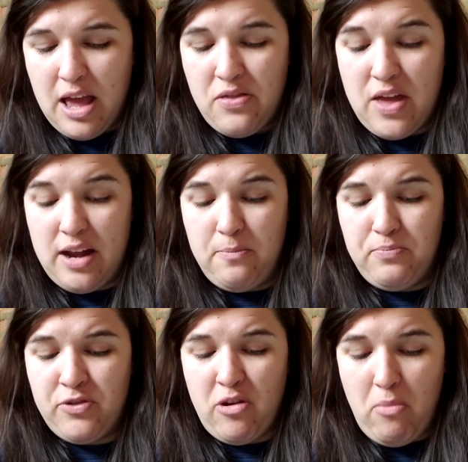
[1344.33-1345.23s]

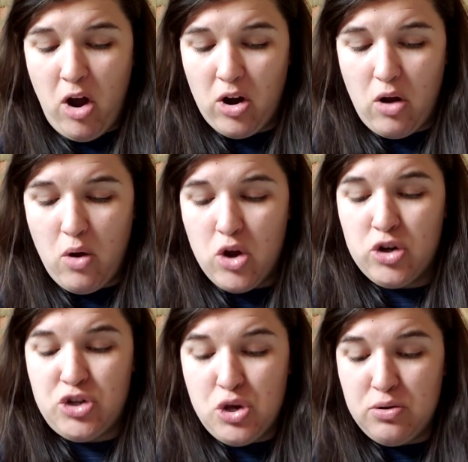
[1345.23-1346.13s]
then tomorrow,
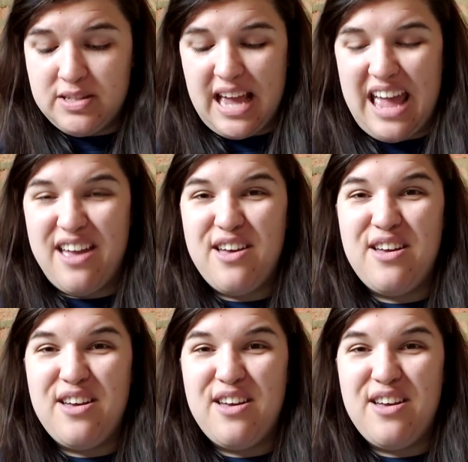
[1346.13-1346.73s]
Tuesday,